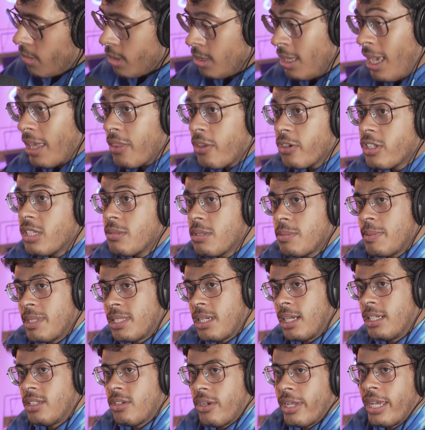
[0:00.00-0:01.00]
yeah, there seems to be
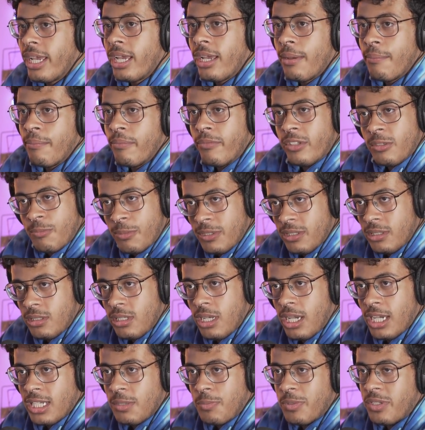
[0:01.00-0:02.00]
studies on it. Um, spe
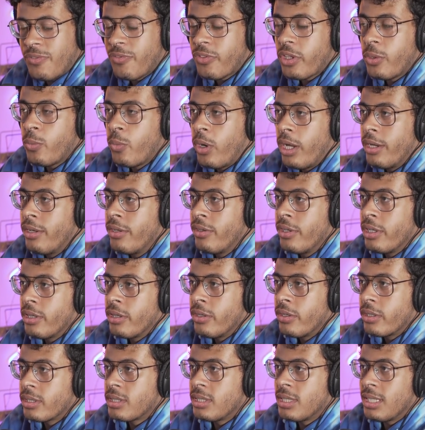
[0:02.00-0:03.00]
uh, specifically one that
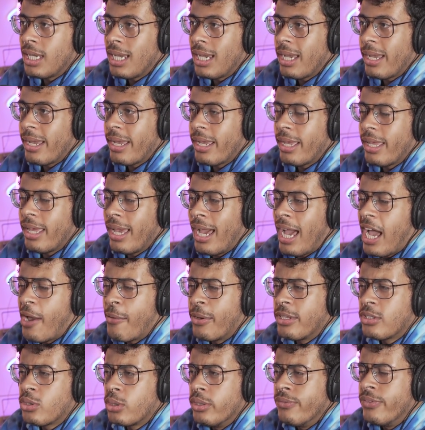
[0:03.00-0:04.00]
looked at how
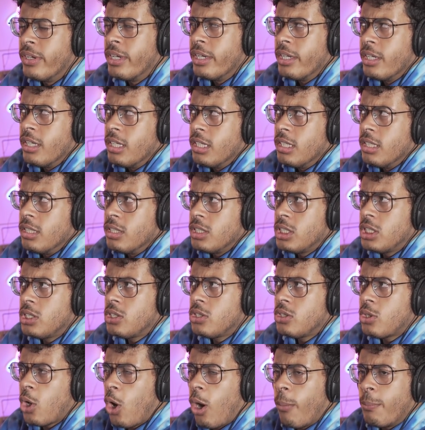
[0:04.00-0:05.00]
it sort of
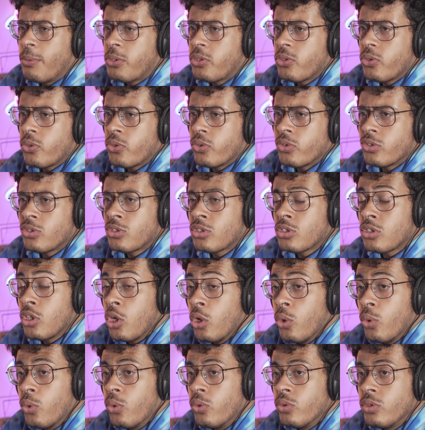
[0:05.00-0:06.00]
stopped or
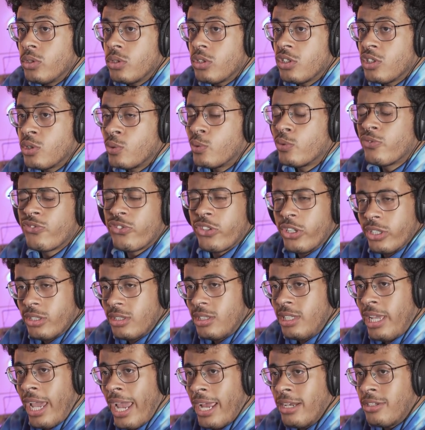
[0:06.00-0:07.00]
slowed or reversed
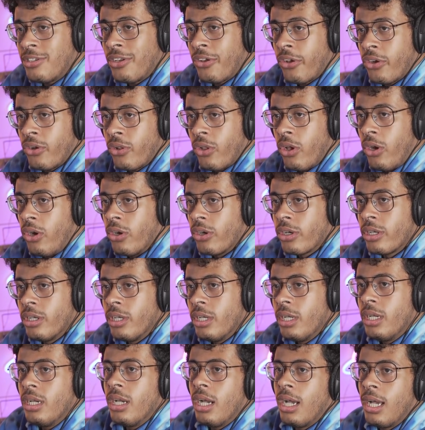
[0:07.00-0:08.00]
the aging clock
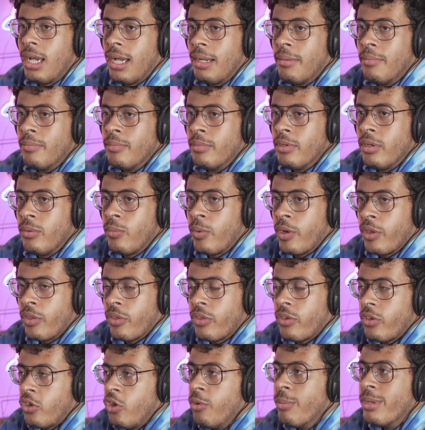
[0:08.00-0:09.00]
um, with
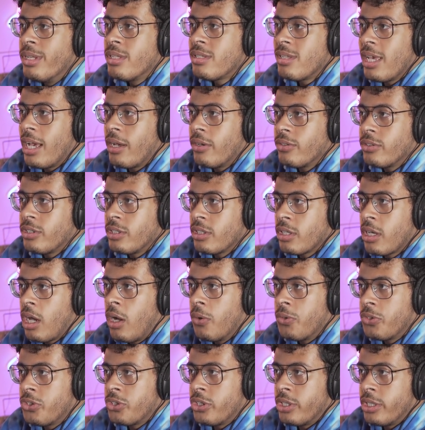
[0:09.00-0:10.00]
human cells and
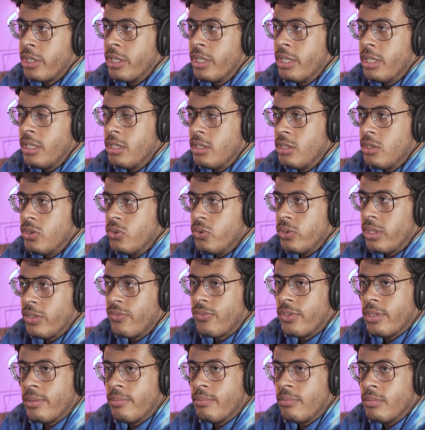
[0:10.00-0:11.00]
culture to
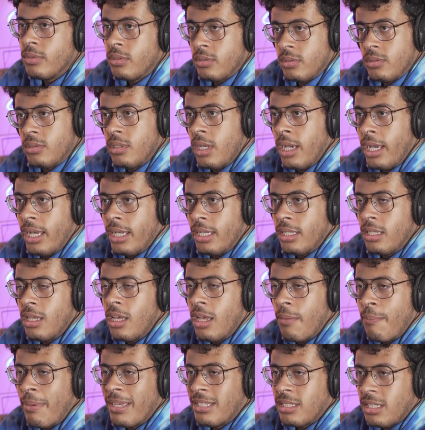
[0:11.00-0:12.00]
give them uh,
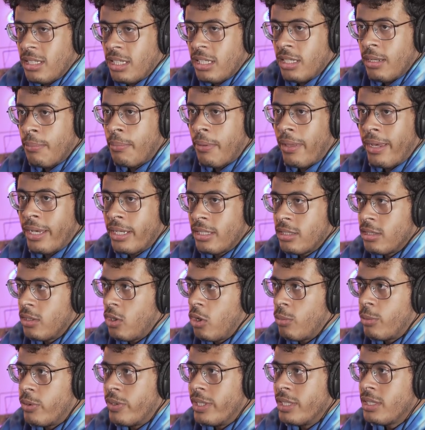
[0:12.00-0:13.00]
uh, basically applying
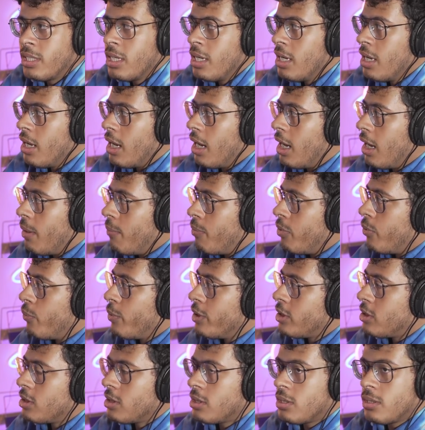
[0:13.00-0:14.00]
telomerase. Um, what about which is,